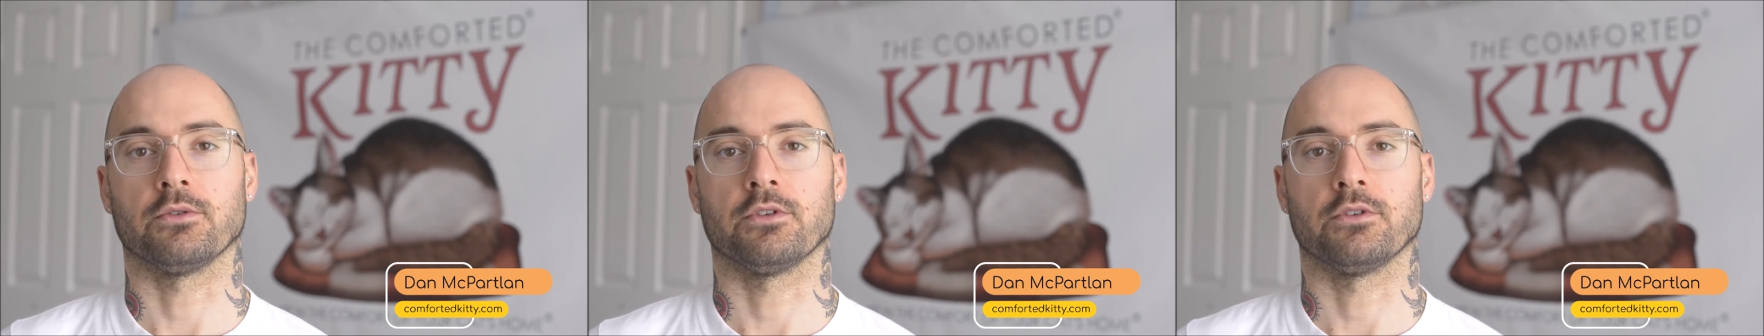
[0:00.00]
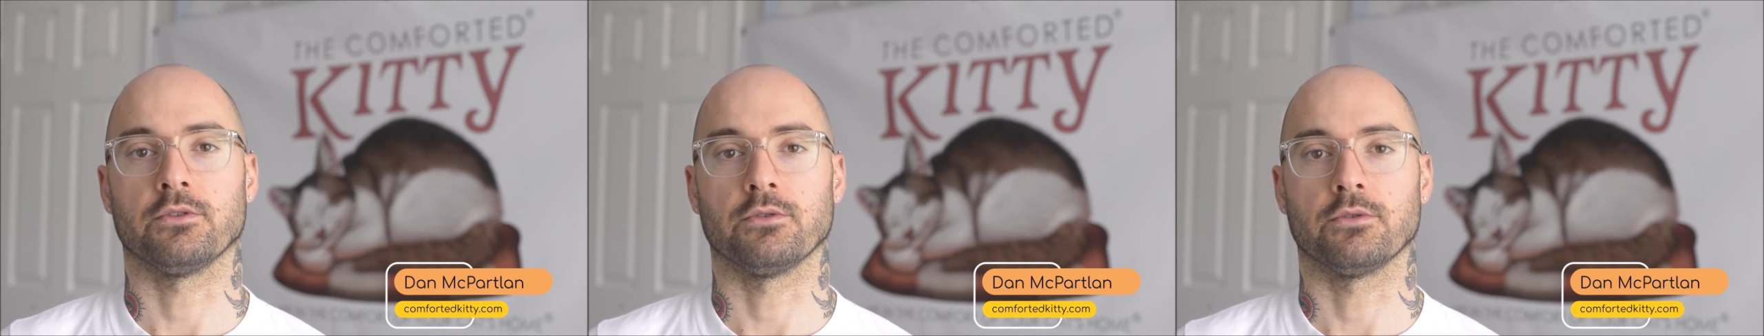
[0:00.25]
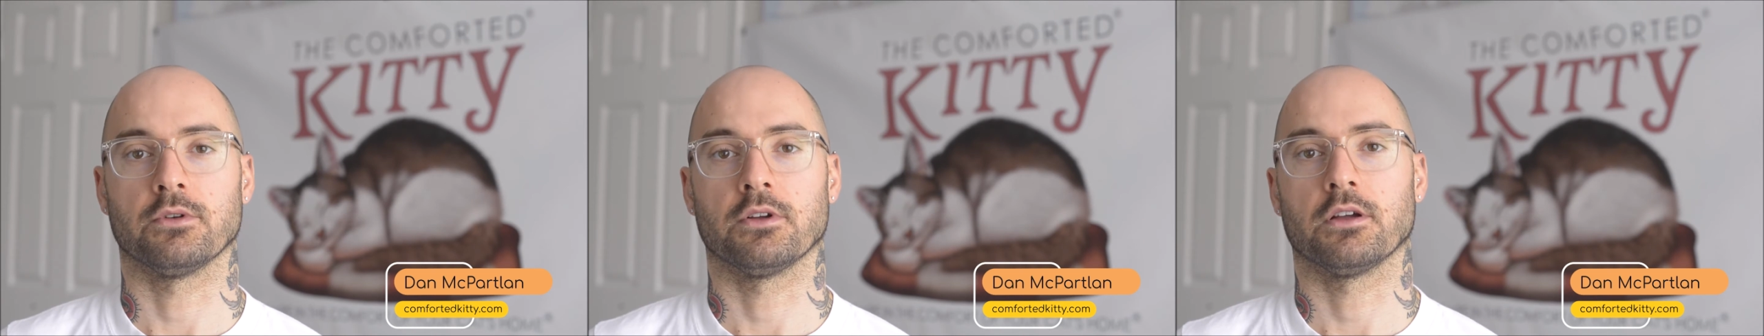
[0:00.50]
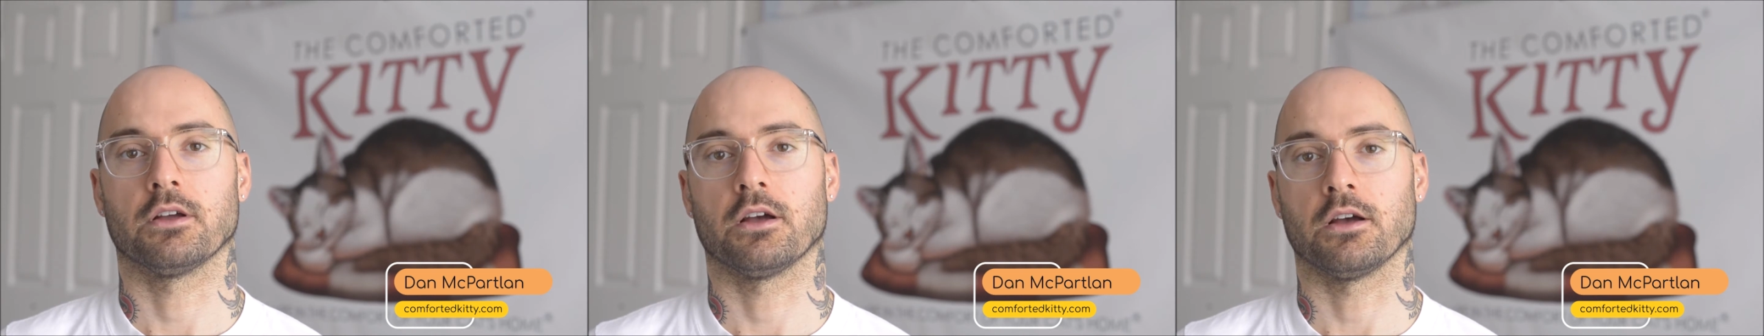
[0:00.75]
to
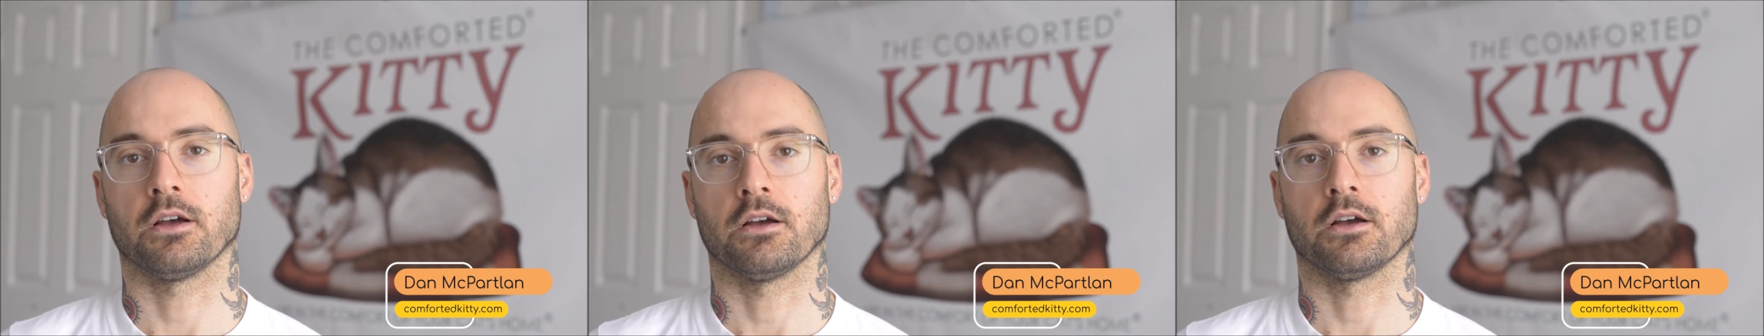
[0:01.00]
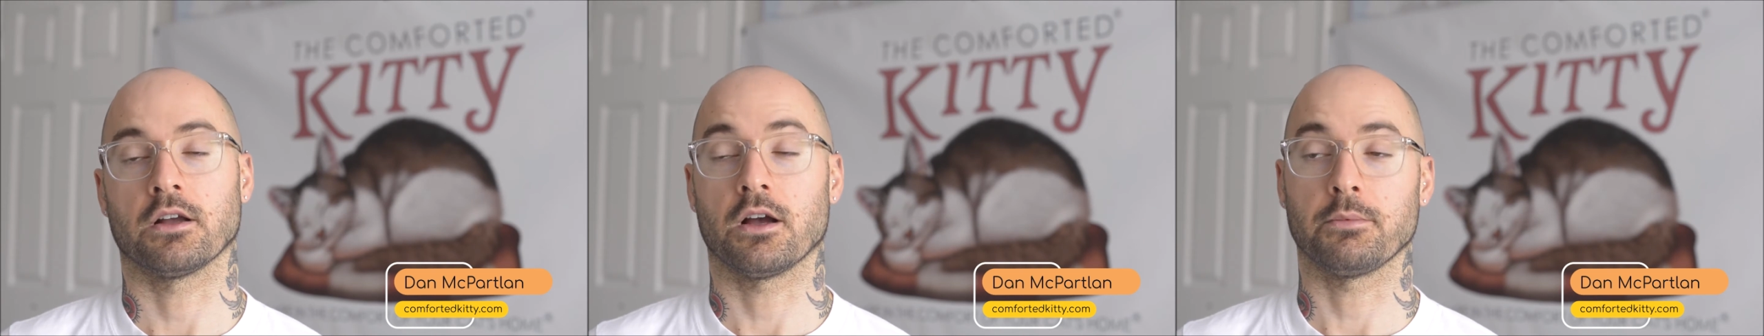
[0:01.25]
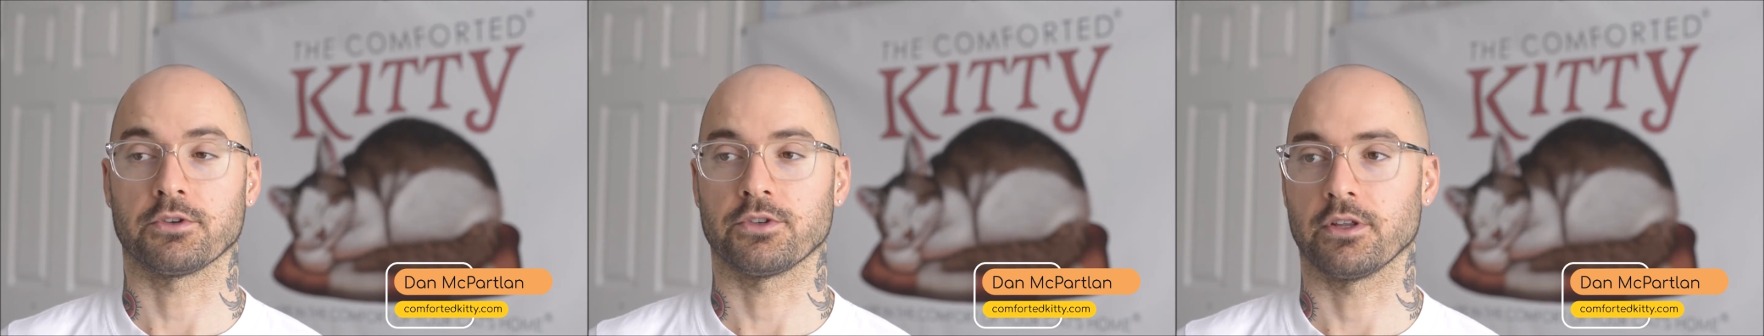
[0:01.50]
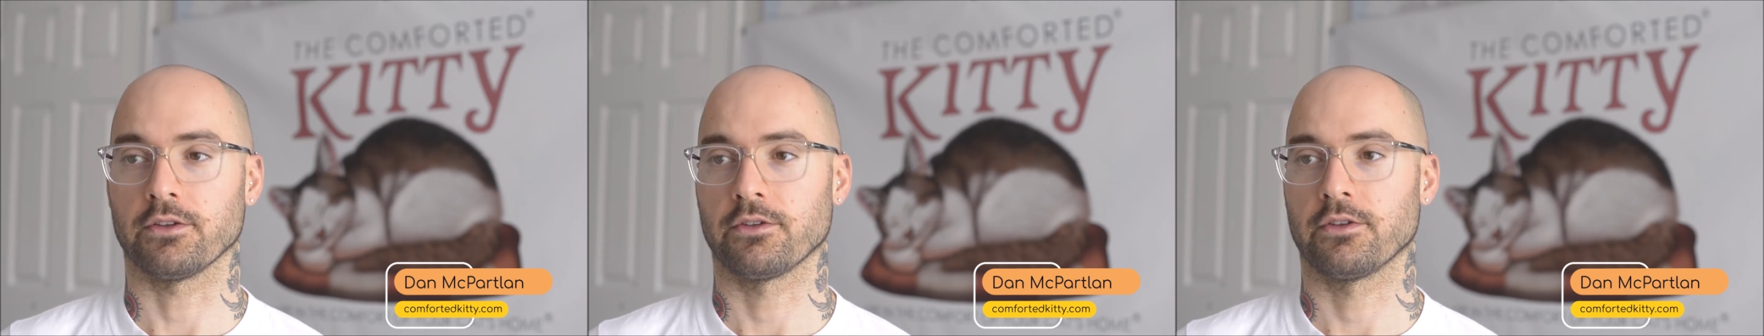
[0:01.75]
accomplish
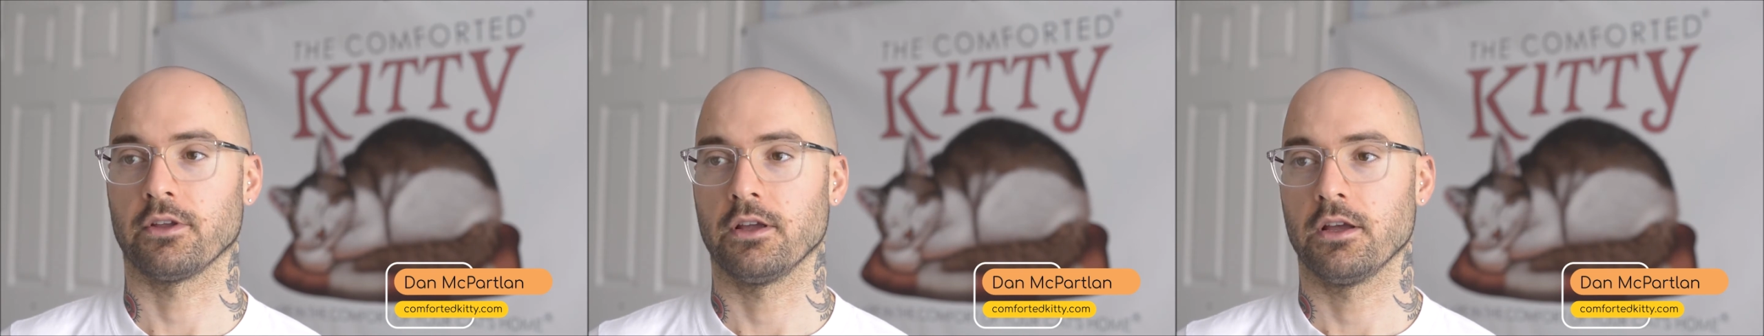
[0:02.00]
this.